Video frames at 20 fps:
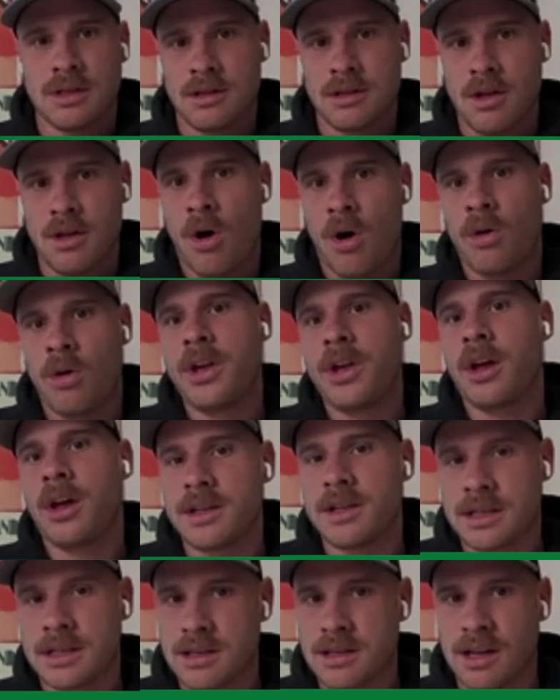all the
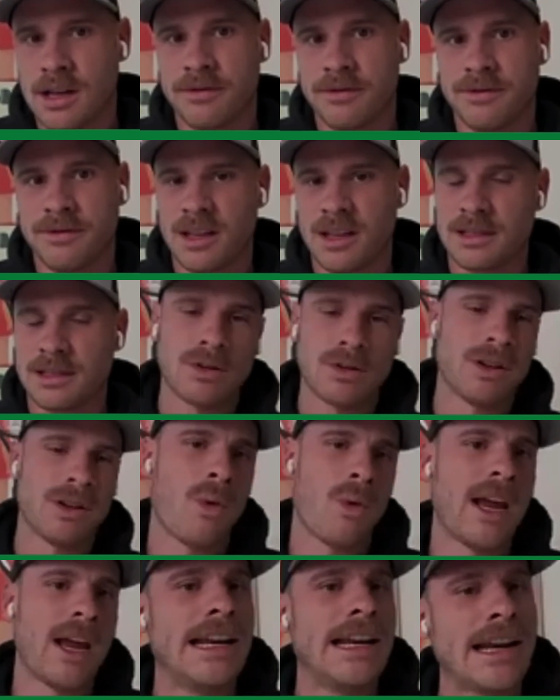other stuff that's sort of
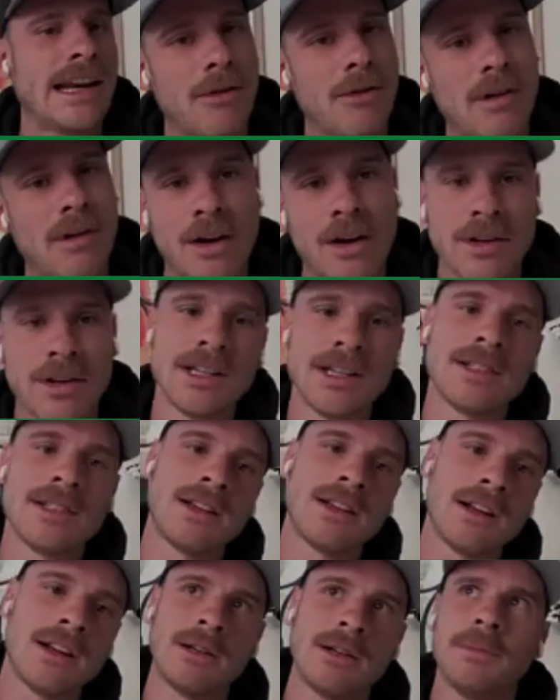waiting around in the
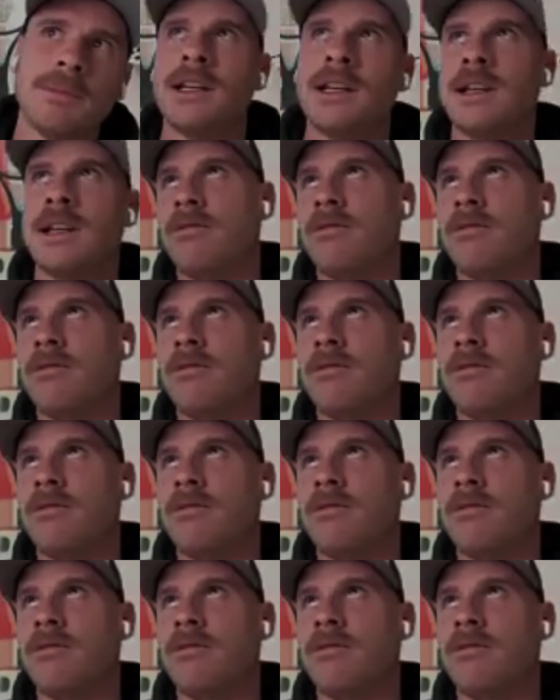tournament,